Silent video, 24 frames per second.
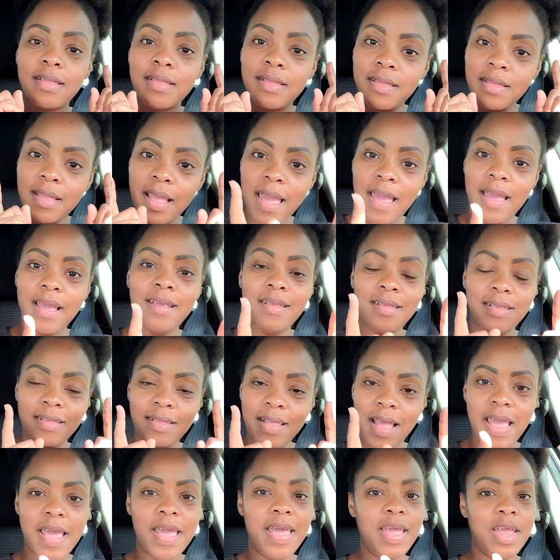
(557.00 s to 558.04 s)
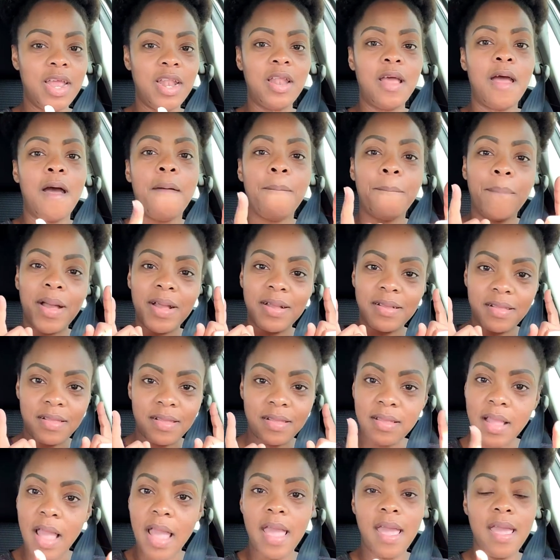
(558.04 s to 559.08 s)
stay sane by
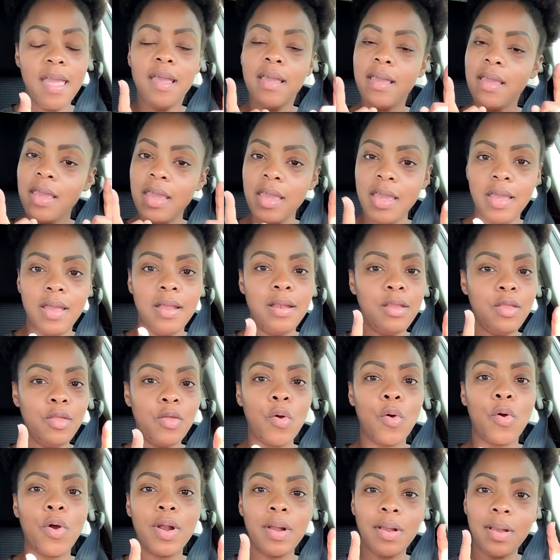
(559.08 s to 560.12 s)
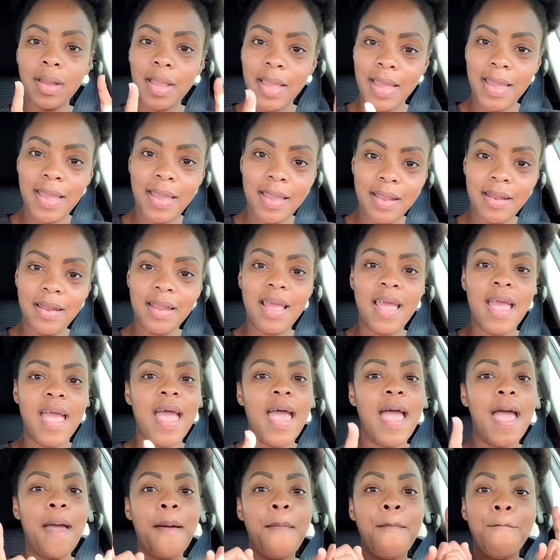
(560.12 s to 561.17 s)
staying in your lane
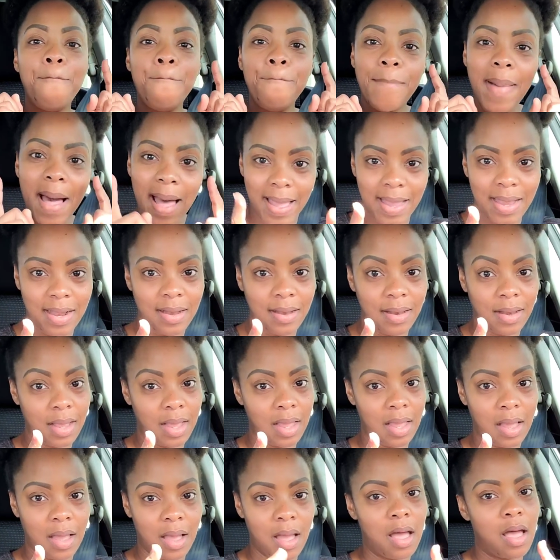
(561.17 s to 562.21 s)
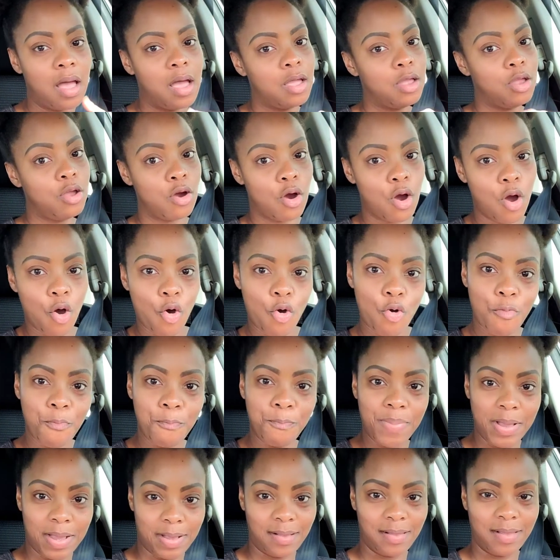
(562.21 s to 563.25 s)
and minding your
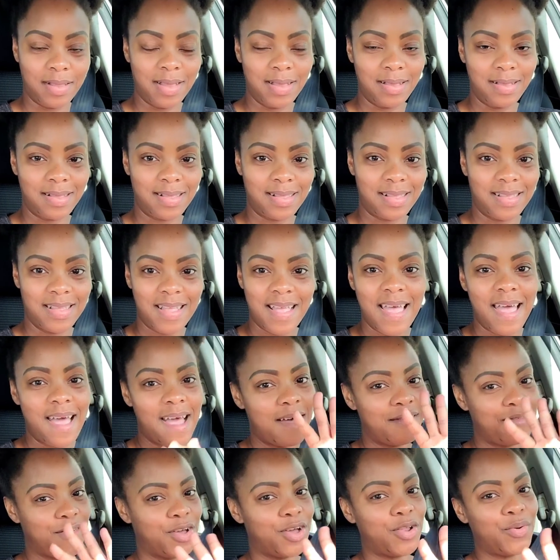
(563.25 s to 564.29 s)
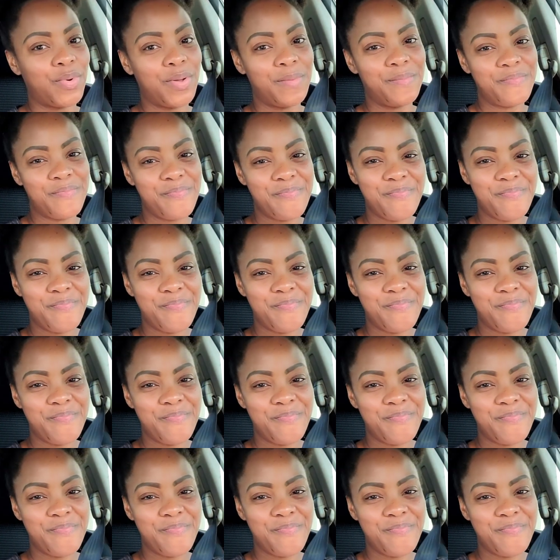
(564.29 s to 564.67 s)
own business. Have a good one.